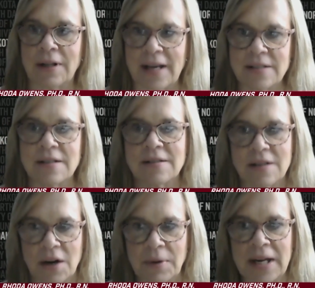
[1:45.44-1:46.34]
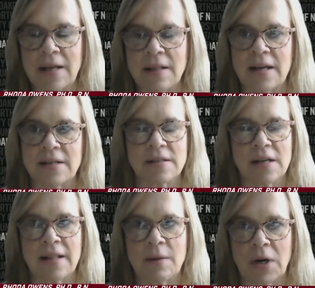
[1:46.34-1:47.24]
their license already and they
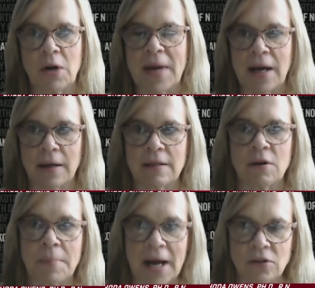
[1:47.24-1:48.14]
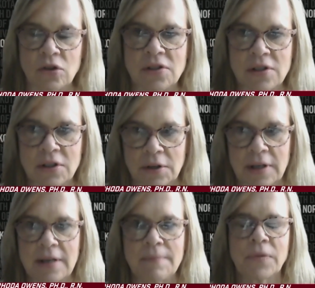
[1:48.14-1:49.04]
decide they want to go back and get their bachelor's
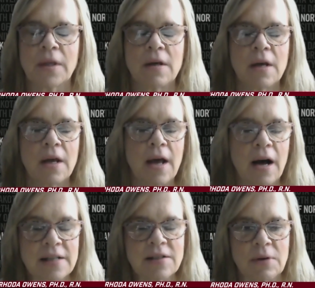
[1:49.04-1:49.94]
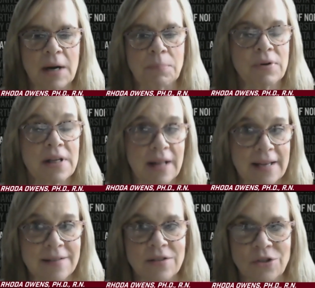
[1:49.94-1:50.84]
degree. Also, our
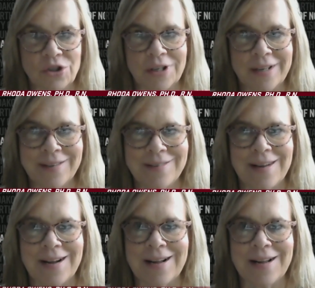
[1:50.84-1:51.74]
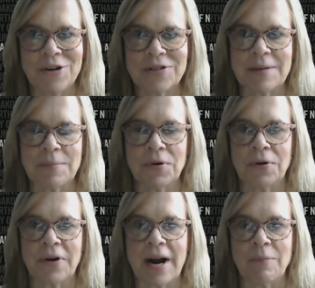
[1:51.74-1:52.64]
pre-licensure nursing
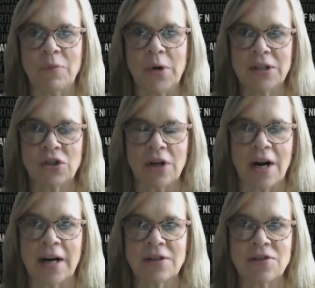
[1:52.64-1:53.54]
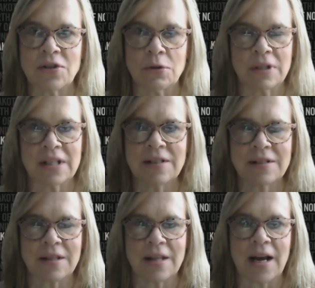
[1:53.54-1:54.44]
program, which are
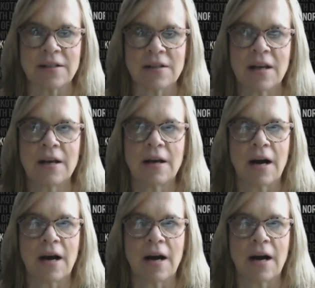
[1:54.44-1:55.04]
students that